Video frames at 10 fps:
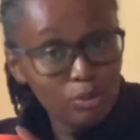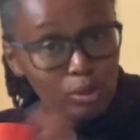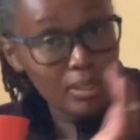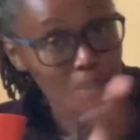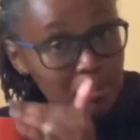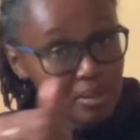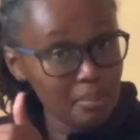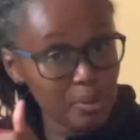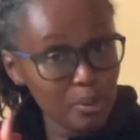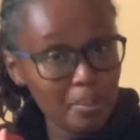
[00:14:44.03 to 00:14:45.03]
to the
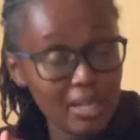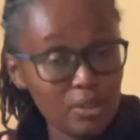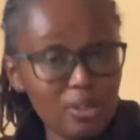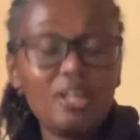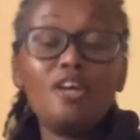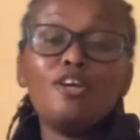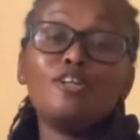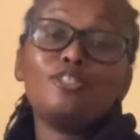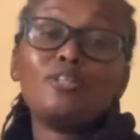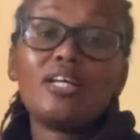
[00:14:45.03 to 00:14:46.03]
subscription button
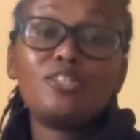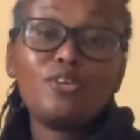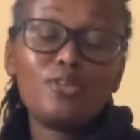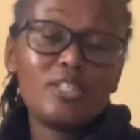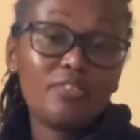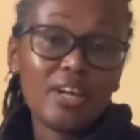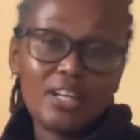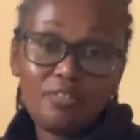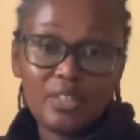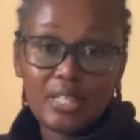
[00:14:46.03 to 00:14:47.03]
so that you're
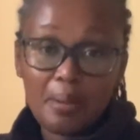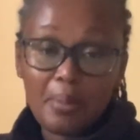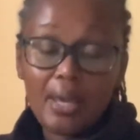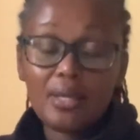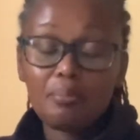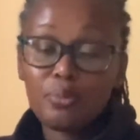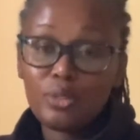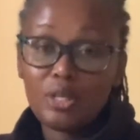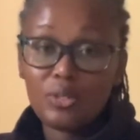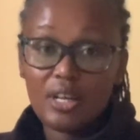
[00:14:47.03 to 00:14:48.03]
notified every time I
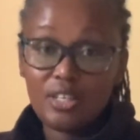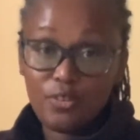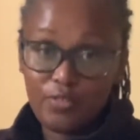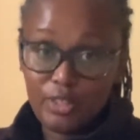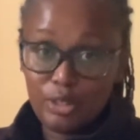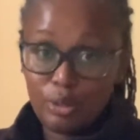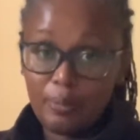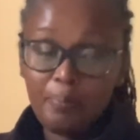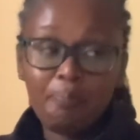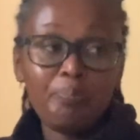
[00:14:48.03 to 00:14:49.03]
put out a new
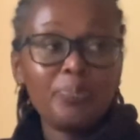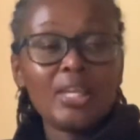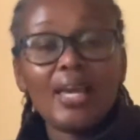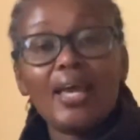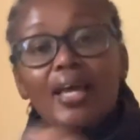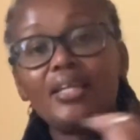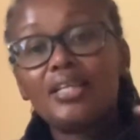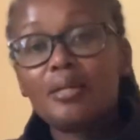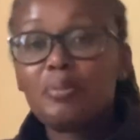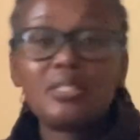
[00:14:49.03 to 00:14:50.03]
video.
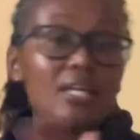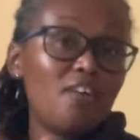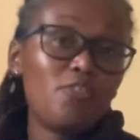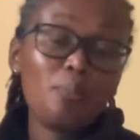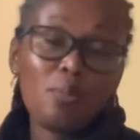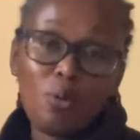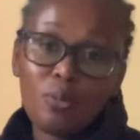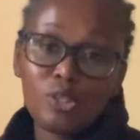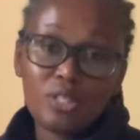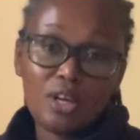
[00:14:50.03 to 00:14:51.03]
And keep it here for more
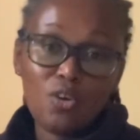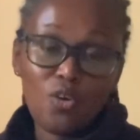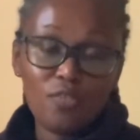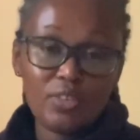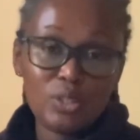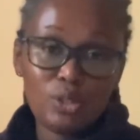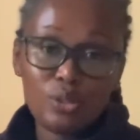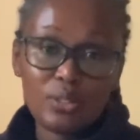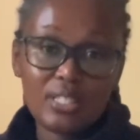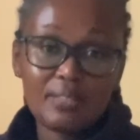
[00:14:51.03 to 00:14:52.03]
motorcycle
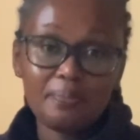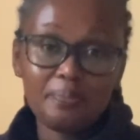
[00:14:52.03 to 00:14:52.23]
conversations.